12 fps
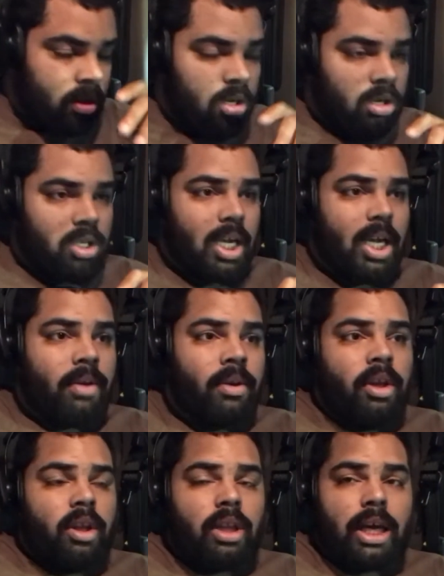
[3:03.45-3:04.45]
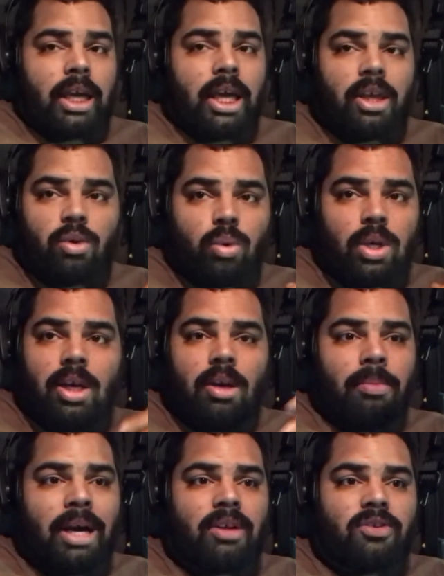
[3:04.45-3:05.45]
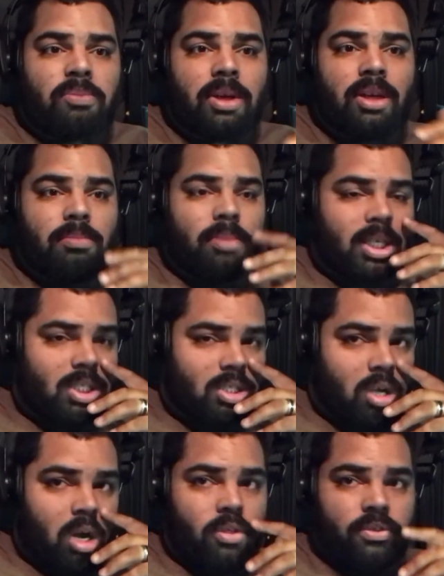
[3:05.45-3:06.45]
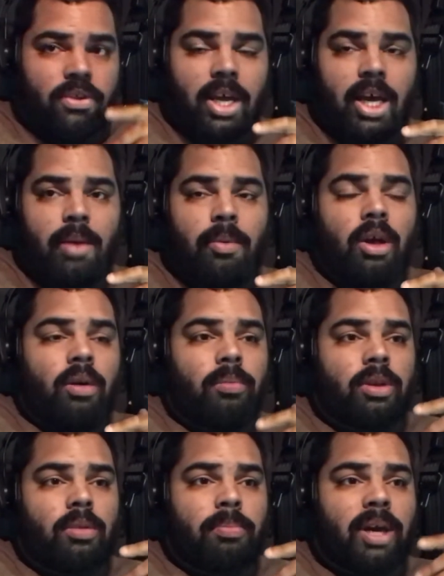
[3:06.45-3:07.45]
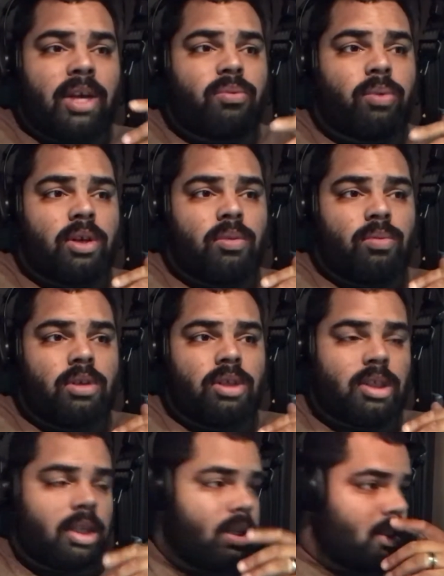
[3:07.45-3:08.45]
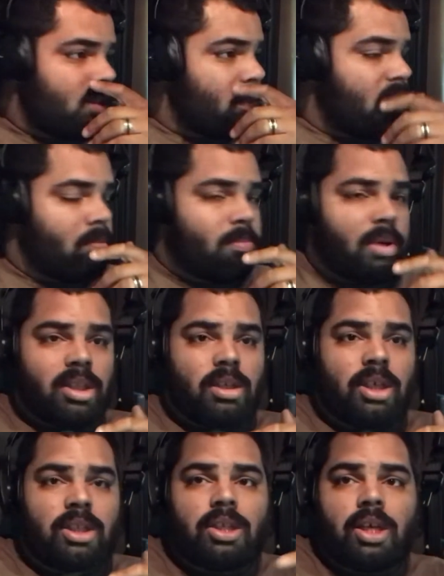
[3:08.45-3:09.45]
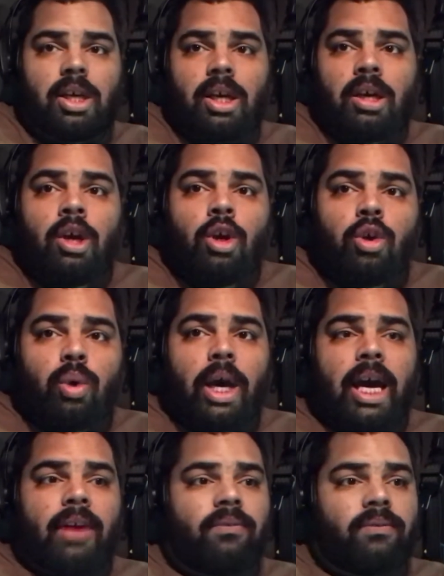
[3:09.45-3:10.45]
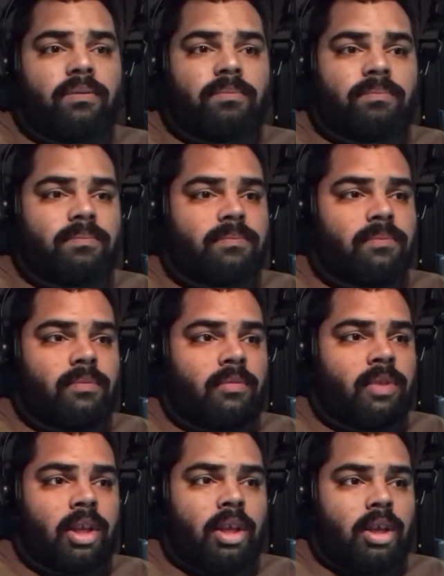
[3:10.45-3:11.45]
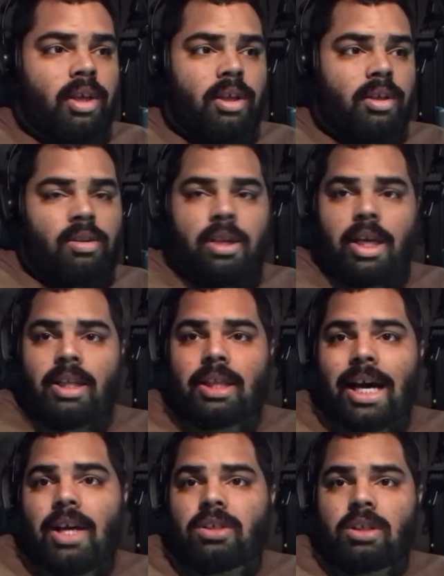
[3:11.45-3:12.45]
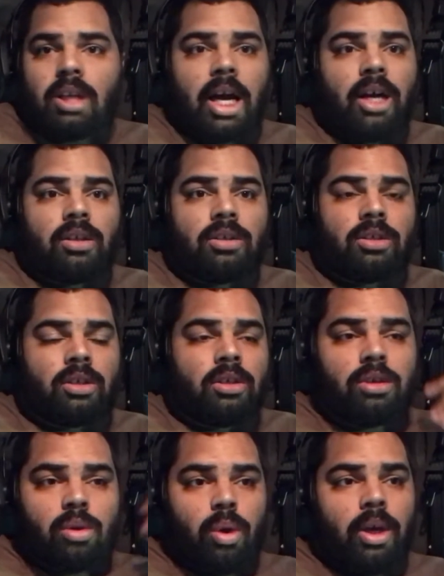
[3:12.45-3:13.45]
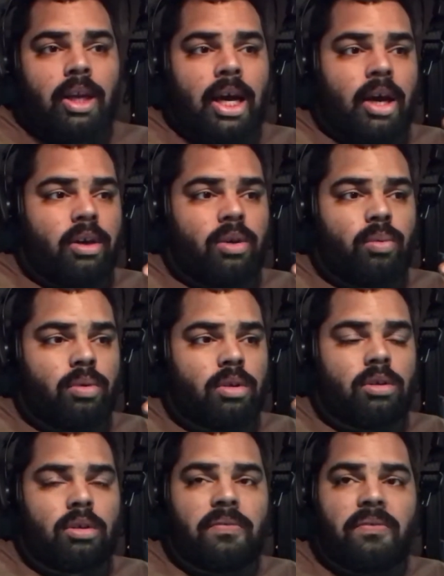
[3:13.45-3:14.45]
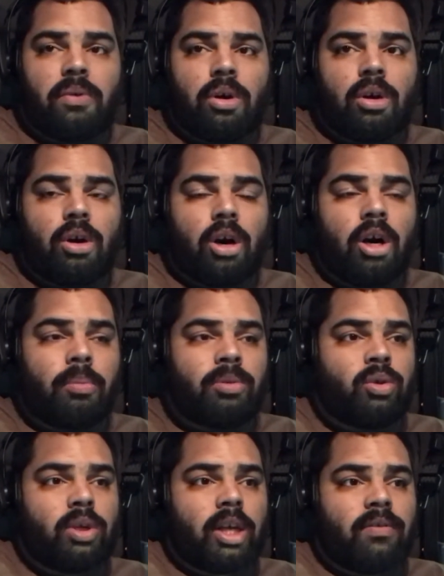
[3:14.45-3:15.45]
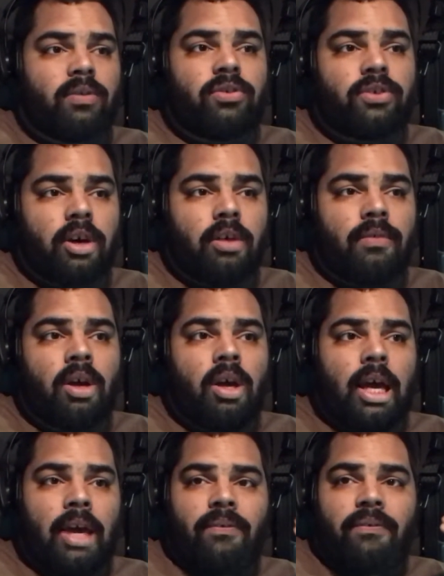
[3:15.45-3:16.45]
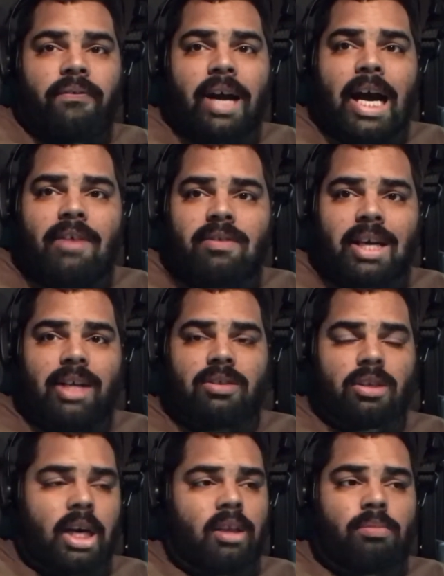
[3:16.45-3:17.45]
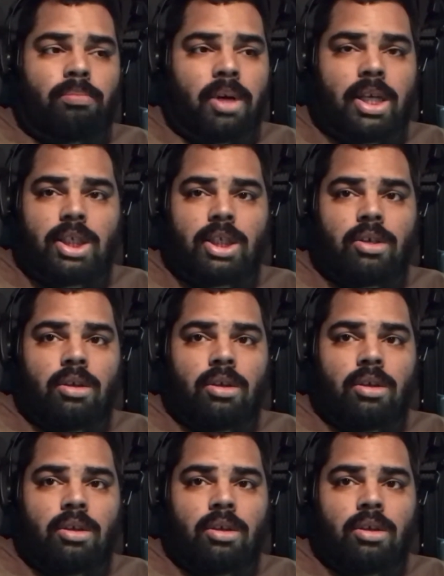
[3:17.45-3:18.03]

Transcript: Okay, like you hear about spending budgets all the time, but the best way you want to sit here and spend a budget, let's say you have $10,000 and you're going out and you want to look for a car, but you give yourself a $5,000 budget.